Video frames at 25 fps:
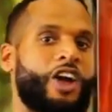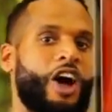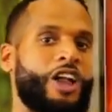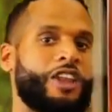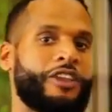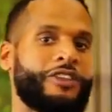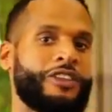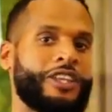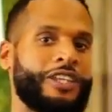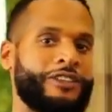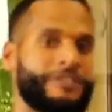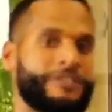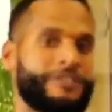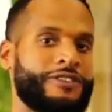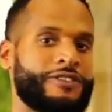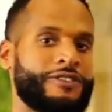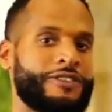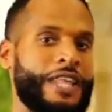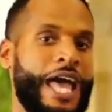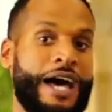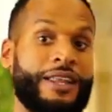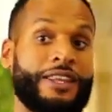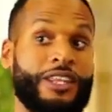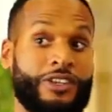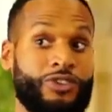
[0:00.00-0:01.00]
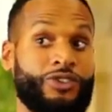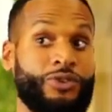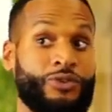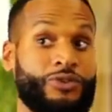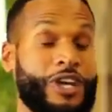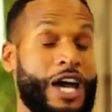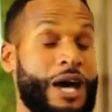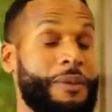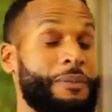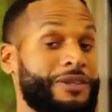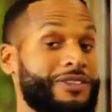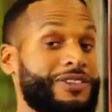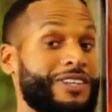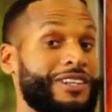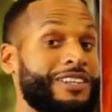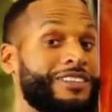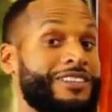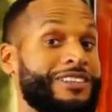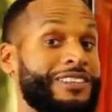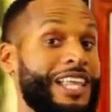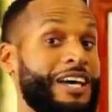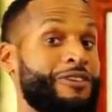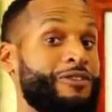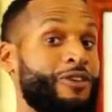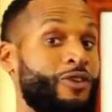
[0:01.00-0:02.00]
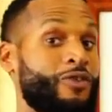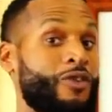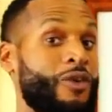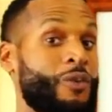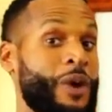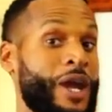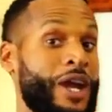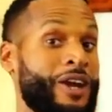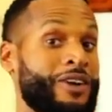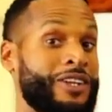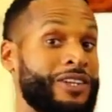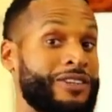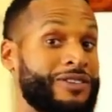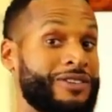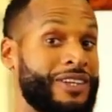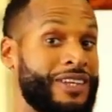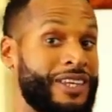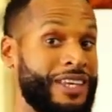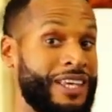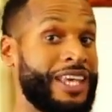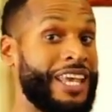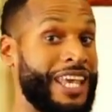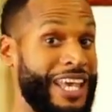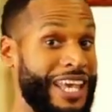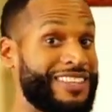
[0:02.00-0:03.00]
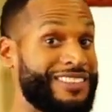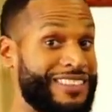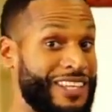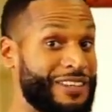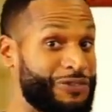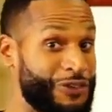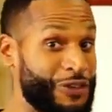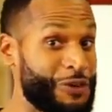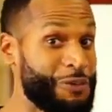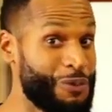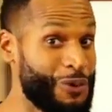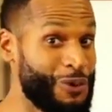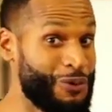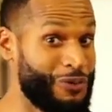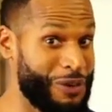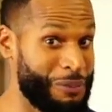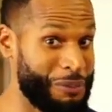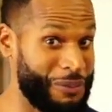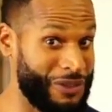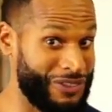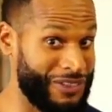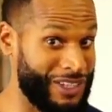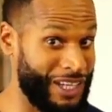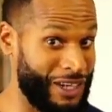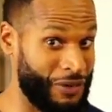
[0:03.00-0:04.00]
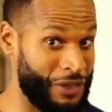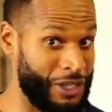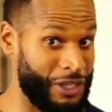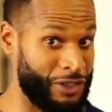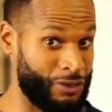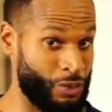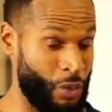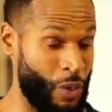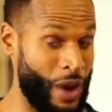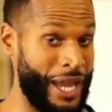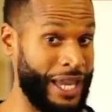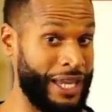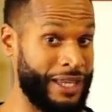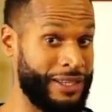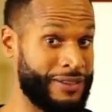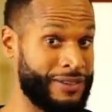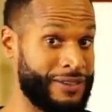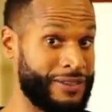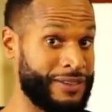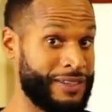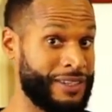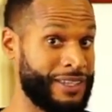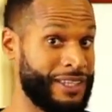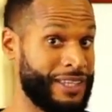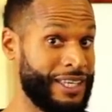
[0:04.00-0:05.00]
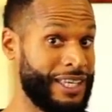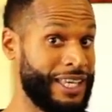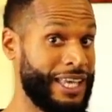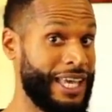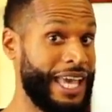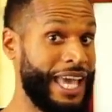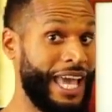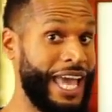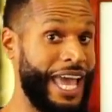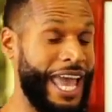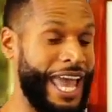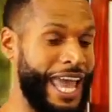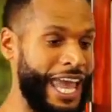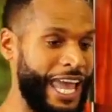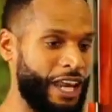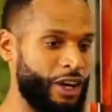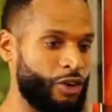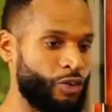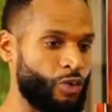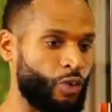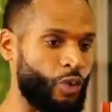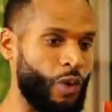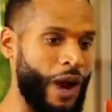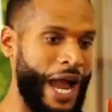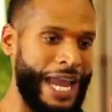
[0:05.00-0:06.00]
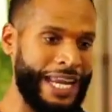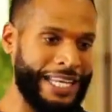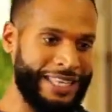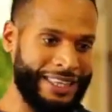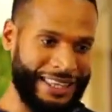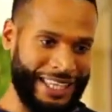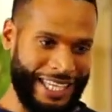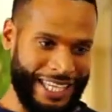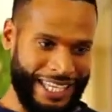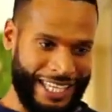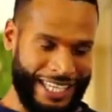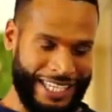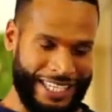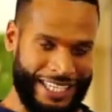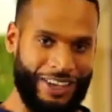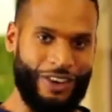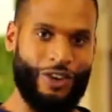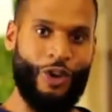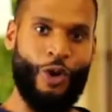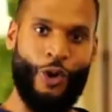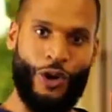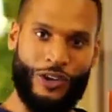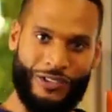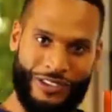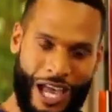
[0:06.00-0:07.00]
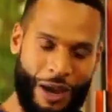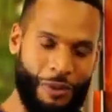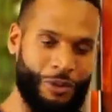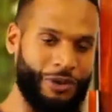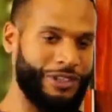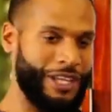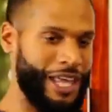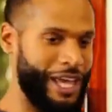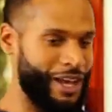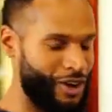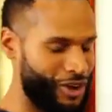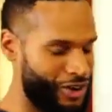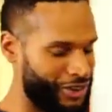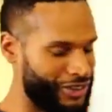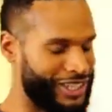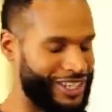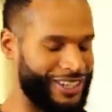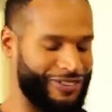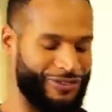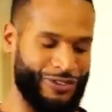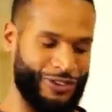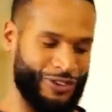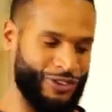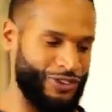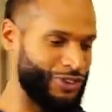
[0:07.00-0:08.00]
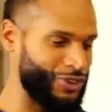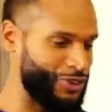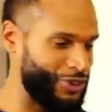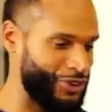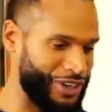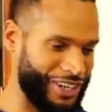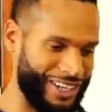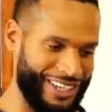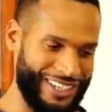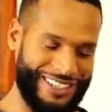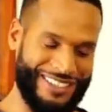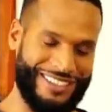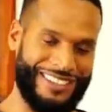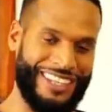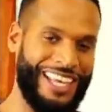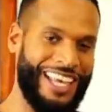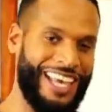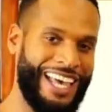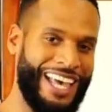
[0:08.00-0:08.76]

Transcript: all of this, now that you've come into this level of awareness, is if you move in mysterious ways. And right then, of course, I was like, okay, for sure, because